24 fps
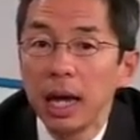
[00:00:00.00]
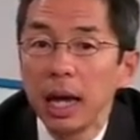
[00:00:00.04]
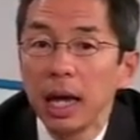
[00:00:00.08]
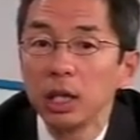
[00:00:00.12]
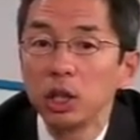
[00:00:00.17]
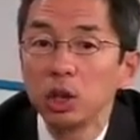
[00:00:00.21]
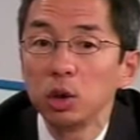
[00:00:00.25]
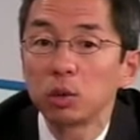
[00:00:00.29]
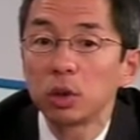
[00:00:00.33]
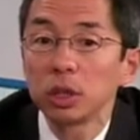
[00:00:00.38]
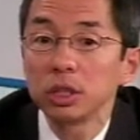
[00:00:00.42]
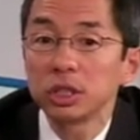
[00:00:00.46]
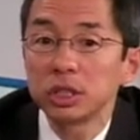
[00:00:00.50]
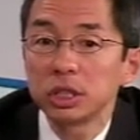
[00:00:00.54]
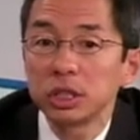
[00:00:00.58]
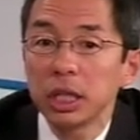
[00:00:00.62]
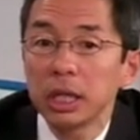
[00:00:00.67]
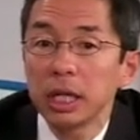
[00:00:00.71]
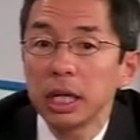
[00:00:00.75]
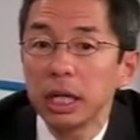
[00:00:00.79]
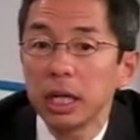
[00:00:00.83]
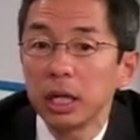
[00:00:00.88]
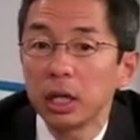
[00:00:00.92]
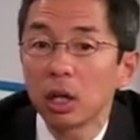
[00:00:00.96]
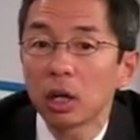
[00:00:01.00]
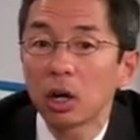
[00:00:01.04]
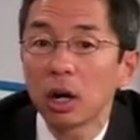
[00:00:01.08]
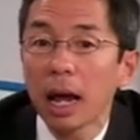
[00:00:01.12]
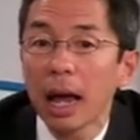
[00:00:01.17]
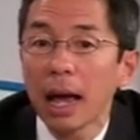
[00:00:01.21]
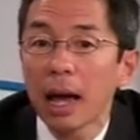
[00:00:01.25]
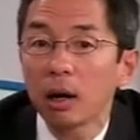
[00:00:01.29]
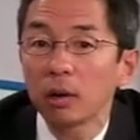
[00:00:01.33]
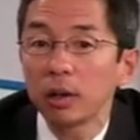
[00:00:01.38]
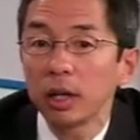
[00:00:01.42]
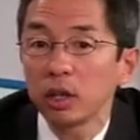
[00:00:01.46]
And you can see here
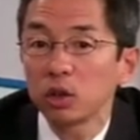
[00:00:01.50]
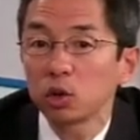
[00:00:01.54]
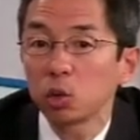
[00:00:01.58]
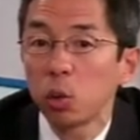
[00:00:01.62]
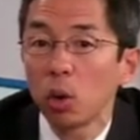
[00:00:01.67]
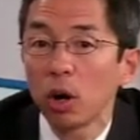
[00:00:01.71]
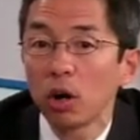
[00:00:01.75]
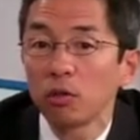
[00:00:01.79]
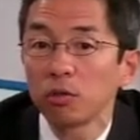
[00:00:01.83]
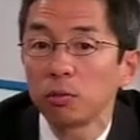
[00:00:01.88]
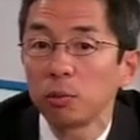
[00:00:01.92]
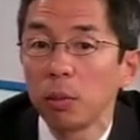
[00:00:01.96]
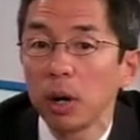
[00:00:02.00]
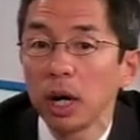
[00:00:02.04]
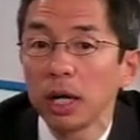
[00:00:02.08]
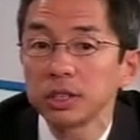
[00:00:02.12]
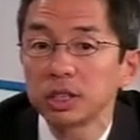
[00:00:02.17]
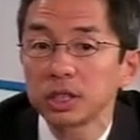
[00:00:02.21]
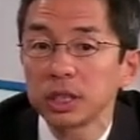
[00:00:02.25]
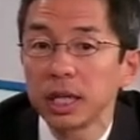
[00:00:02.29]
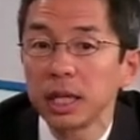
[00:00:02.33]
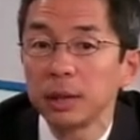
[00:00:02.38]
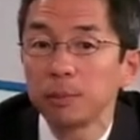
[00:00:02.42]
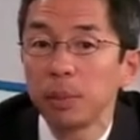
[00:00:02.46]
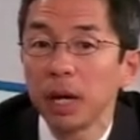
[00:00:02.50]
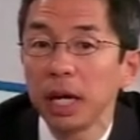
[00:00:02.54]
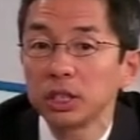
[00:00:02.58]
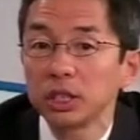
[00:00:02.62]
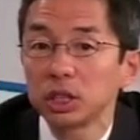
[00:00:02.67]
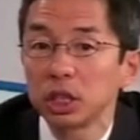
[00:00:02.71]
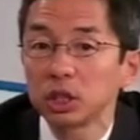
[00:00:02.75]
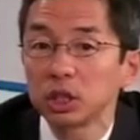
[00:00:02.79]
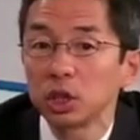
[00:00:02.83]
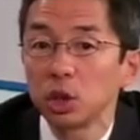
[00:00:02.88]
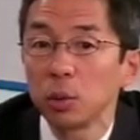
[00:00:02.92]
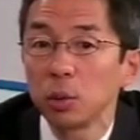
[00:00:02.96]
out at 12 months in
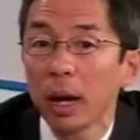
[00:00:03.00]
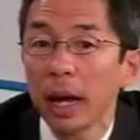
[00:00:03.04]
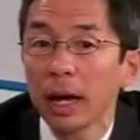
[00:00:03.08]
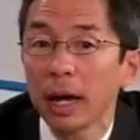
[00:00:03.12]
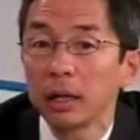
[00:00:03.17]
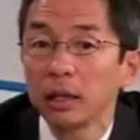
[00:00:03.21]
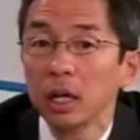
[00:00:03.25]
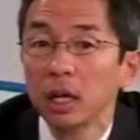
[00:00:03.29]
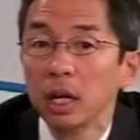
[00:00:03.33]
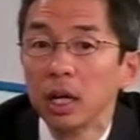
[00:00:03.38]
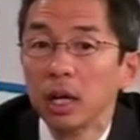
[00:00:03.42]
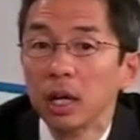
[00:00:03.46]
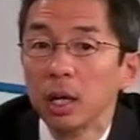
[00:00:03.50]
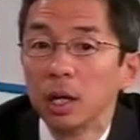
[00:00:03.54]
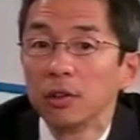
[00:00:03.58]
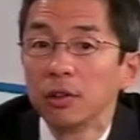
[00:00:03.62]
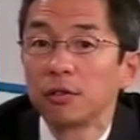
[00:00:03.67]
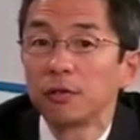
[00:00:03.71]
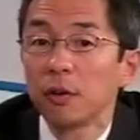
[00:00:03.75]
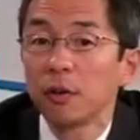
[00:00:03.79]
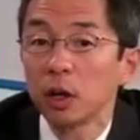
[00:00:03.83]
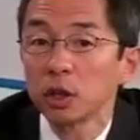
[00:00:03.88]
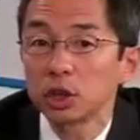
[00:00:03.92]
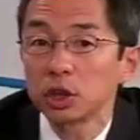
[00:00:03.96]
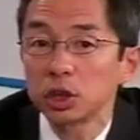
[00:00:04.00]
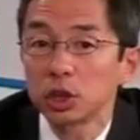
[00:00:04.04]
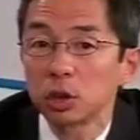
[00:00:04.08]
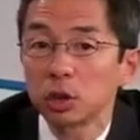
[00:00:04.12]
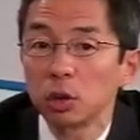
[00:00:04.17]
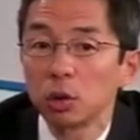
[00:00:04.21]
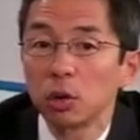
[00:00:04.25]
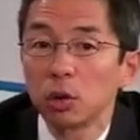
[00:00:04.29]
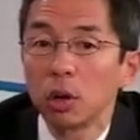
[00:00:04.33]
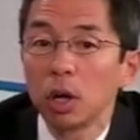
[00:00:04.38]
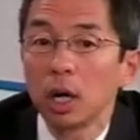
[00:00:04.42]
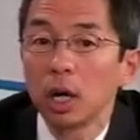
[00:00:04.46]
patients who had
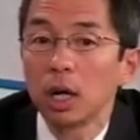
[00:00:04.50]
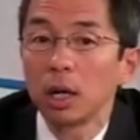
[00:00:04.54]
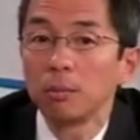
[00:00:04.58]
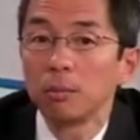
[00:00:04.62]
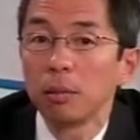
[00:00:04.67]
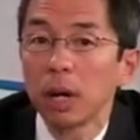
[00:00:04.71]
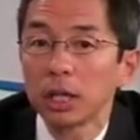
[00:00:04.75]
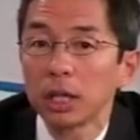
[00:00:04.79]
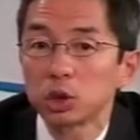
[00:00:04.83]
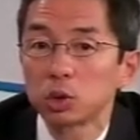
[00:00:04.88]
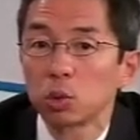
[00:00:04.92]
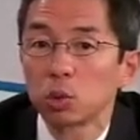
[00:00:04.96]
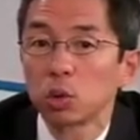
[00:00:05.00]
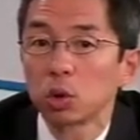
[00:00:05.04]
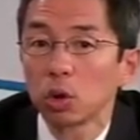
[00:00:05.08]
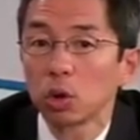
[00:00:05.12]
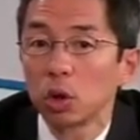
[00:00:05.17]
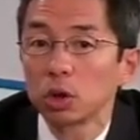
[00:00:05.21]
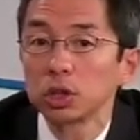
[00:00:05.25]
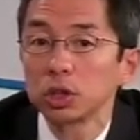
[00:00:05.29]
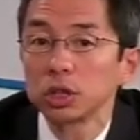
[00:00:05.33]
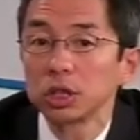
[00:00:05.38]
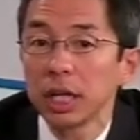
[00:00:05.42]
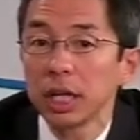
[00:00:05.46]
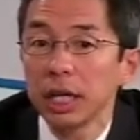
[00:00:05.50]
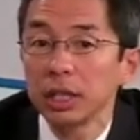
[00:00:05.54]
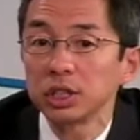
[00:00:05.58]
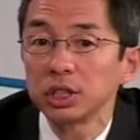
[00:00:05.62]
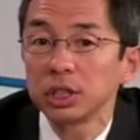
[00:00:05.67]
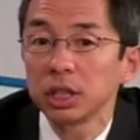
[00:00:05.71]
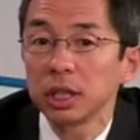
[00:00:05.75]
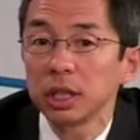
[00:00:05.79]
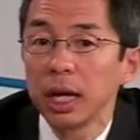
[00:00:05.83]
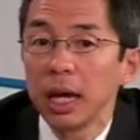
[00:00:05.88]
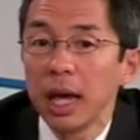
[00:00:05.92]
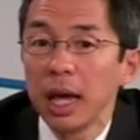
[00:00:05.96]
functional mitral
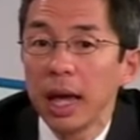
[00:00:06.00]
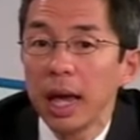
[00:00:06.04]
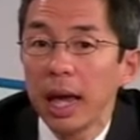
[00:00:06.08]
regurgitation,